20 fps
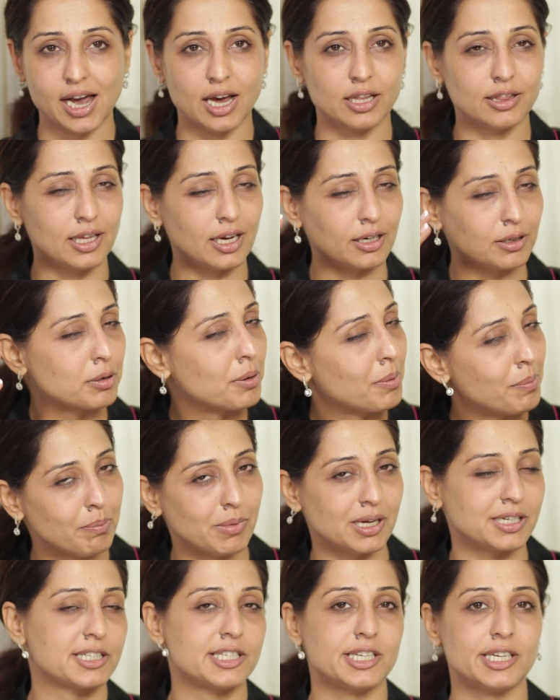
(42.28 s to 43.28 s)
and that
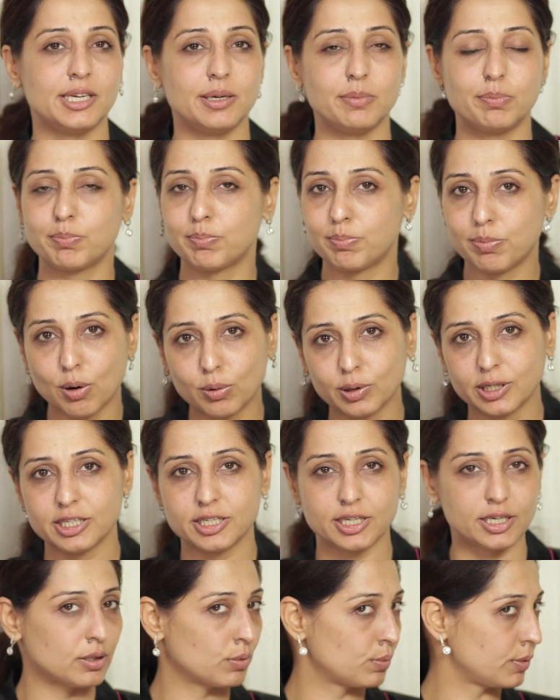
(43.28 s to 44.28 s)
messy
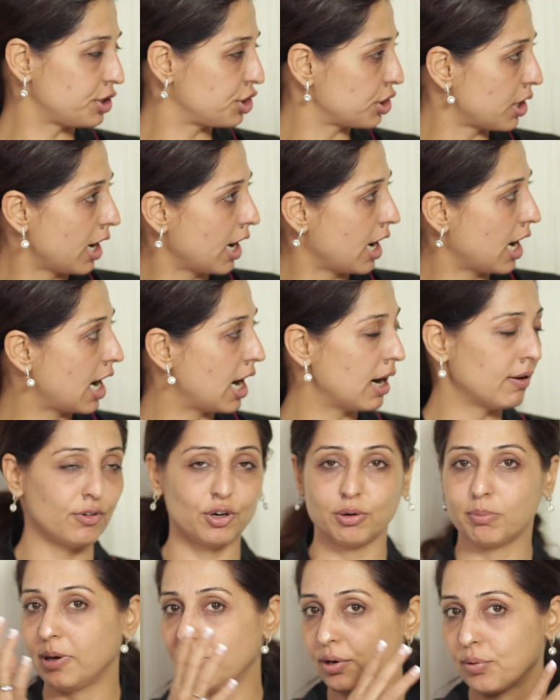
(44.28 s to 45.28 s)
ponytail which I have
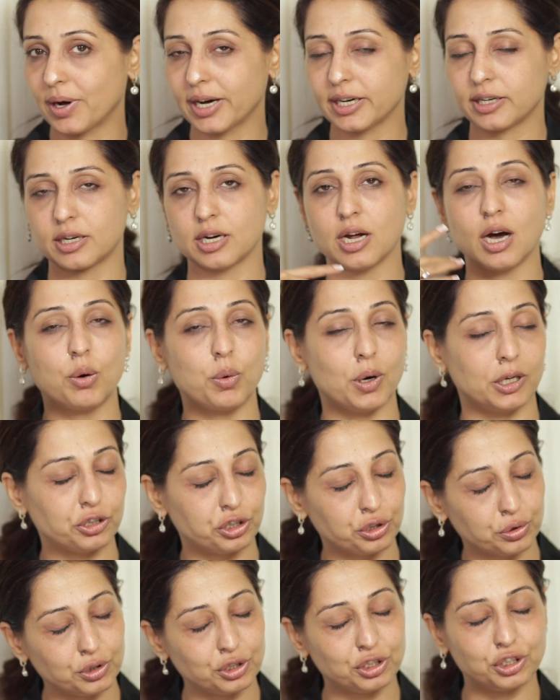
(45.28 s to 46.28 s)
on me right now. I'll
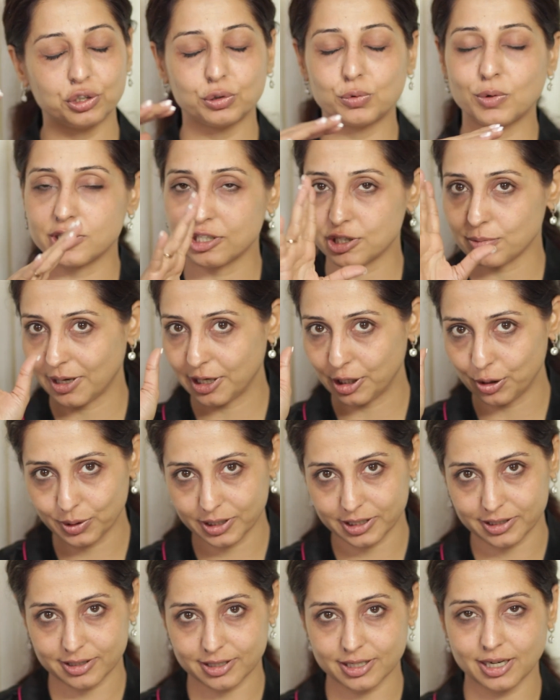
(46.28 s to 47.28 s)
show it to you once my
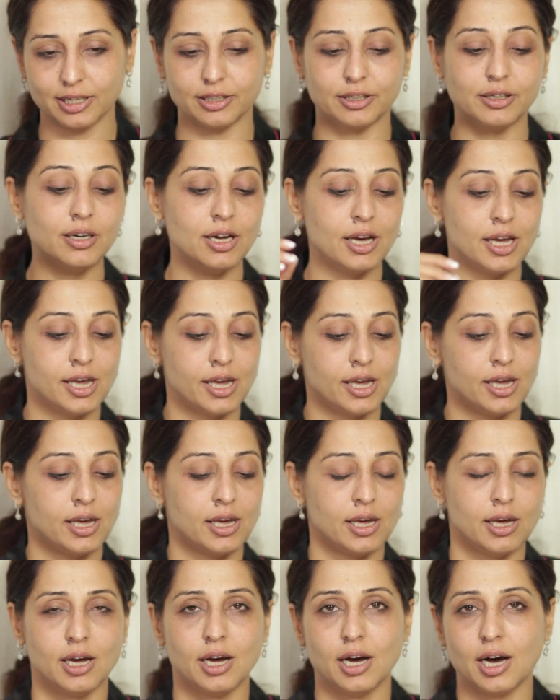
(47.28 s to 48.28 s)
look is done.
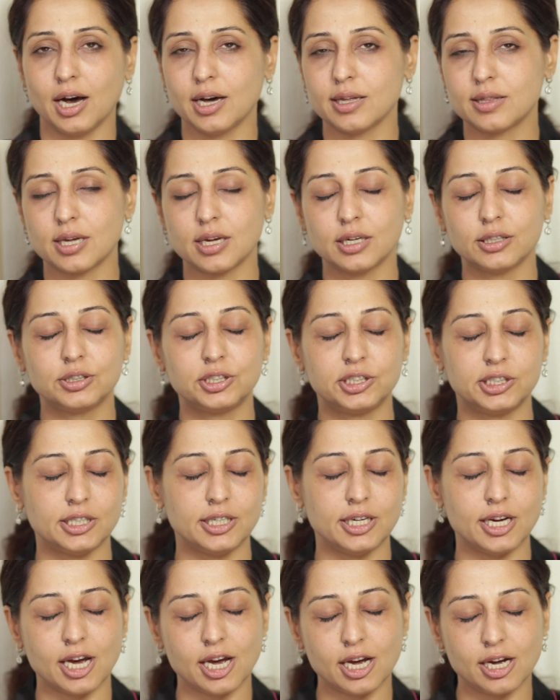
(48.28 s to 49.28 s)
I think
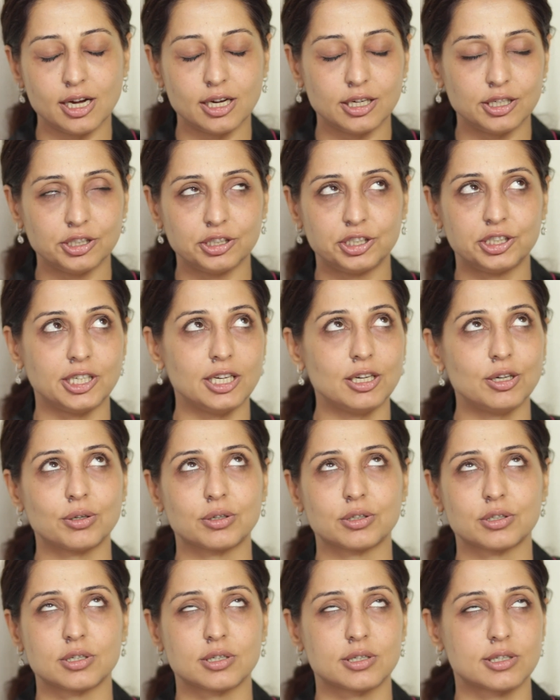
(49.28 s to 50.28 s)
she
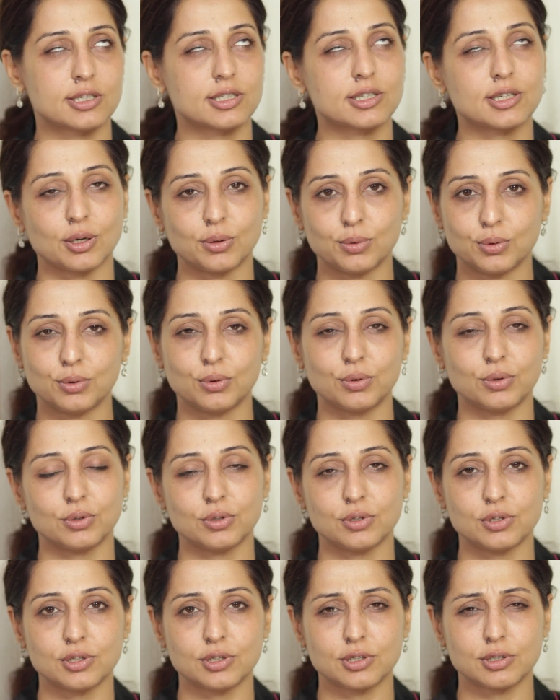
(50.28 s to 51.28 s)
looked
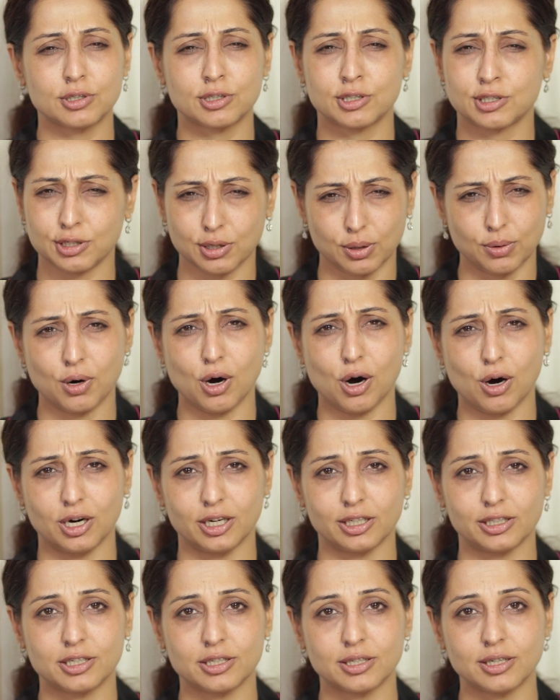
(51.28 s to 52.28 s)
so
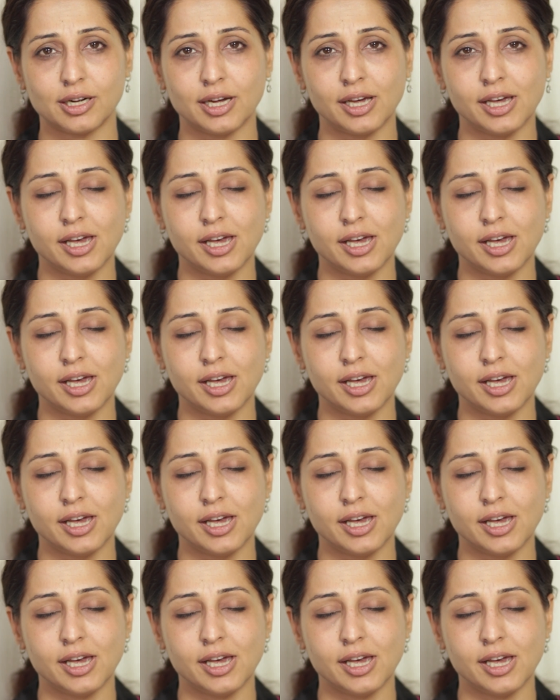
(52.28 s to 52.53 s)
hot.